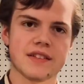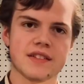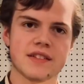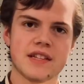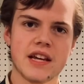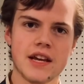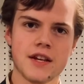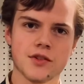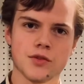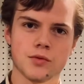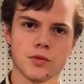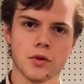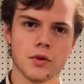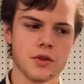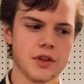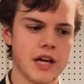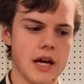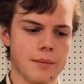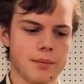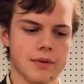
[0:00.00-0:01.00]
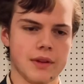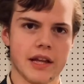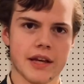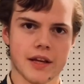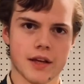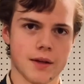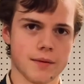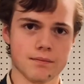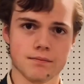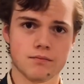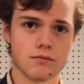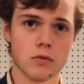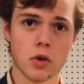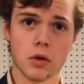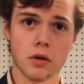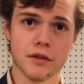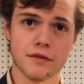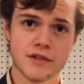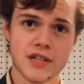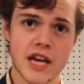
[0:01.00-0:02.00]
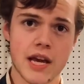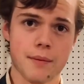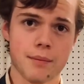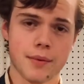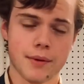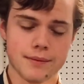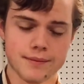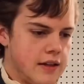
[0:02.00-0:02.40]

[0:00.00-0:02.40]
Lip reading: stays rolled up like a roll of tape.